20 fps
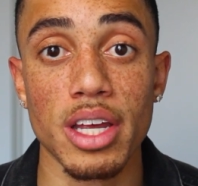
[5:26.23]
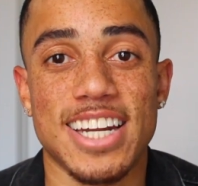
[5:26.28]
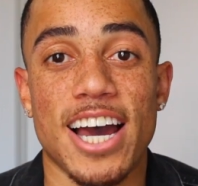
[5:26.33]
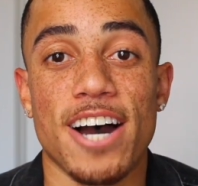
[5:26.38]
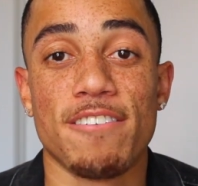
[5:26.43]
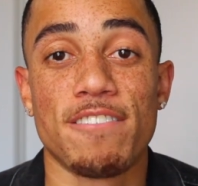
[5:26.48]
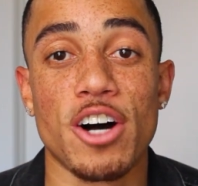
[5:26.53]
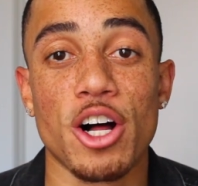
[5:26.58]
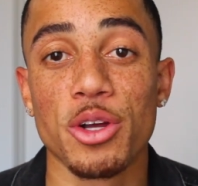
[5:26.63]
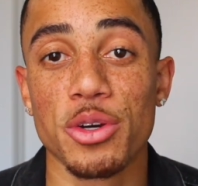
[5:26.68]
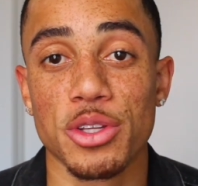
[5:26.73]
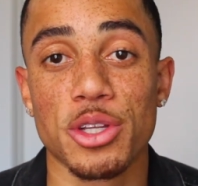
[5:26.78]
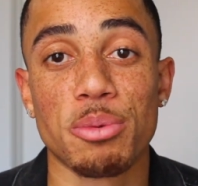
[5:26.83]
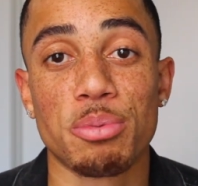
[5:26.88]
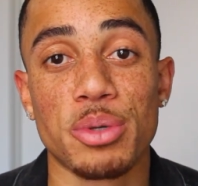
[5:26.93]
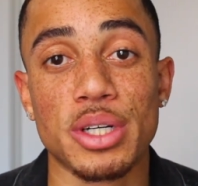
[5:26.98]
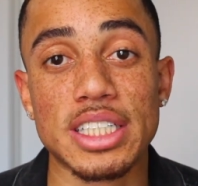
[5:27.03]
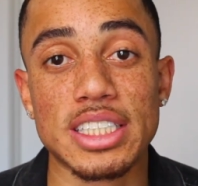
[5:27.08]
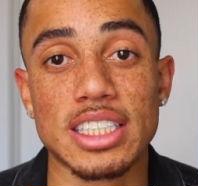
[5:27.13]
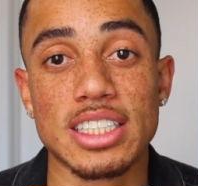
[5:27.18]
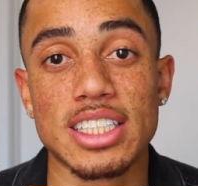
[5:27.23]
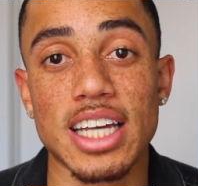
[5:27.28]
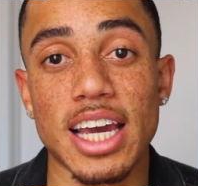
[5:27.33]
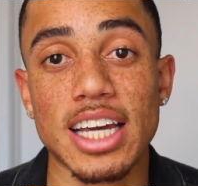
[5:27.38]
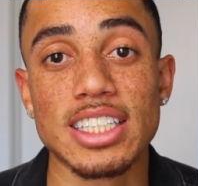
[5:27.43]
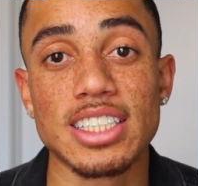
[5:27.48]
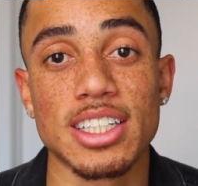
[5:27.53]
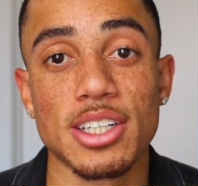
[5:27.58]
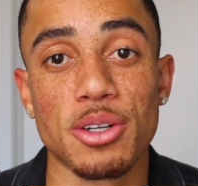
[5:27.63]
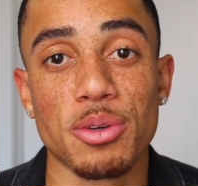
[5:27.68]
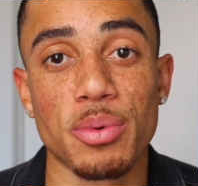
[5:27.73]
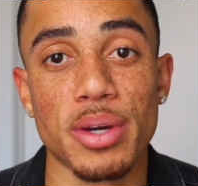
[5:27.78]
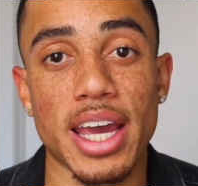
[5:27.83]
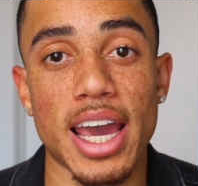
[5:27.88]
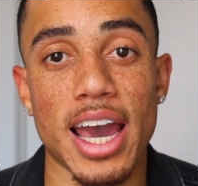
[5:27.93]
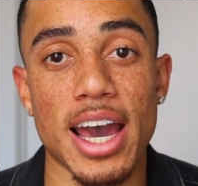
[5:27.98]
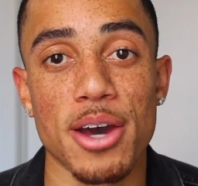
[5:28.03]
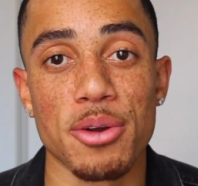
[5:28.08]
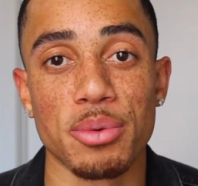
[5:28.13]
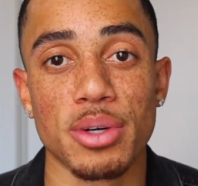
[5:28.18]
Now, following the presentation, we
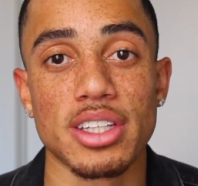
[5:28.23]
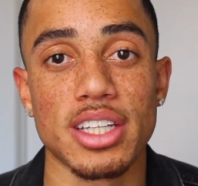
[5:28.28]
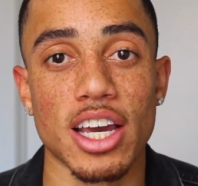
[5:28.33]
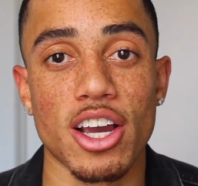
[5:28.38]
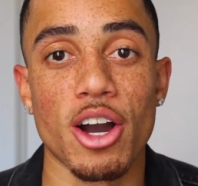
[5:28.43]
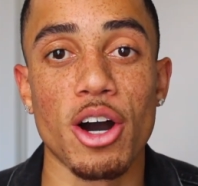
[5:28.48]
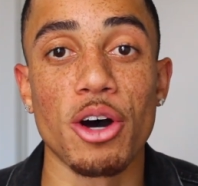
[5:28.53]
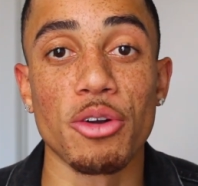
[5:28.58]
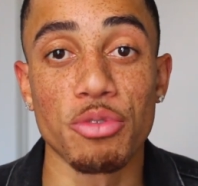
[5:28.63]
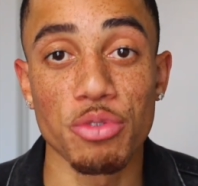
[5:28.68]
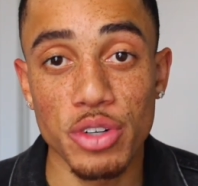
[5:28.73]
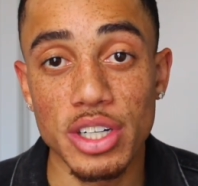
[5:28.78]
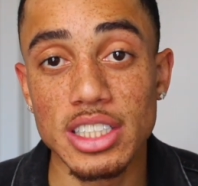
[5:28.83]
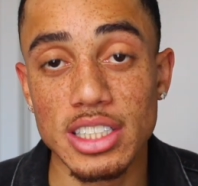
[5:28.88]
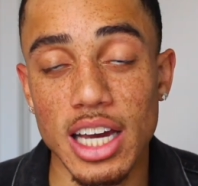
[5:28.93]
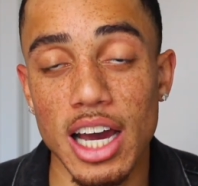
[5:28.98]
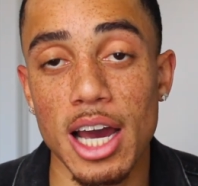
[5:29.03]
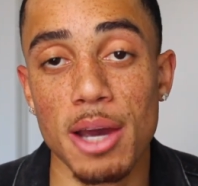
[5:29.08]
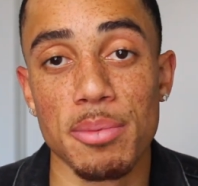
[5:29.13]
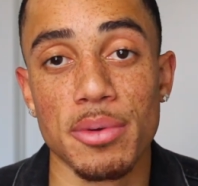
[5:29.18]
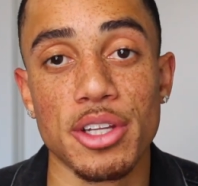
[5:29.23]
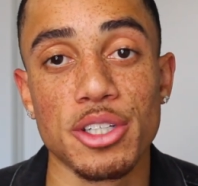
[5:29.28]
had what they called free time,